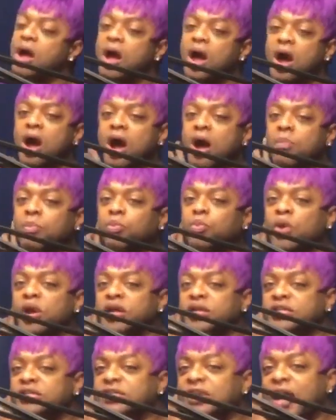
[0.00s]

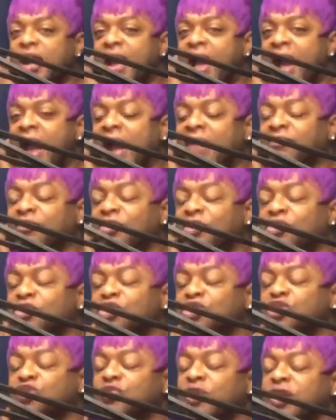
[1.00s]
Wednesday, I have to go
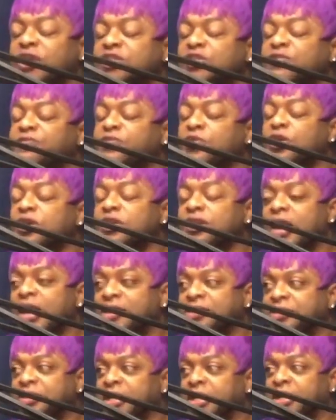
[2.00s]
straight to Fort
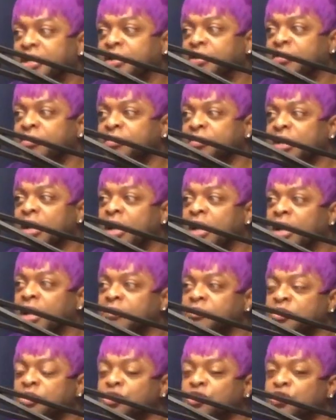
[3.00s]
Lauderdale
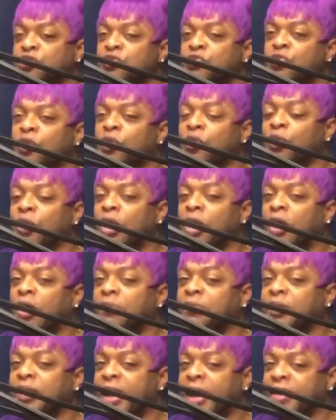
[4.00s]
to do
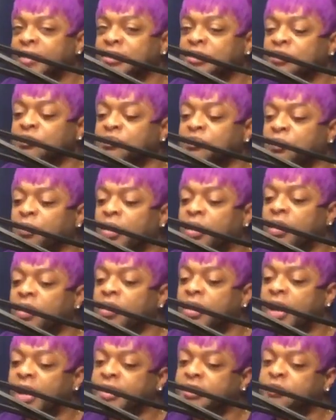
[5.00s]
last
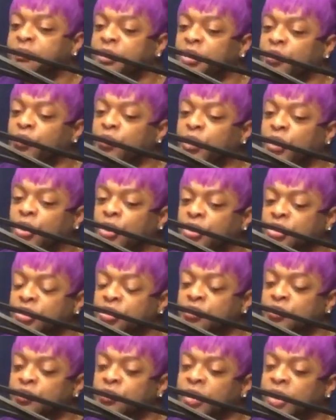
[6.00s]
minute
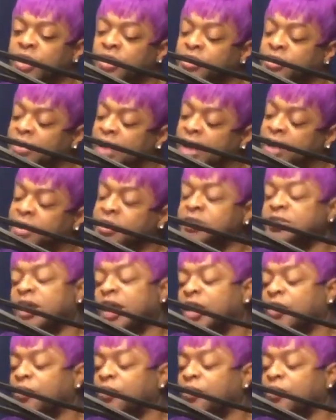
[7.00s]
rehearsal and like a tech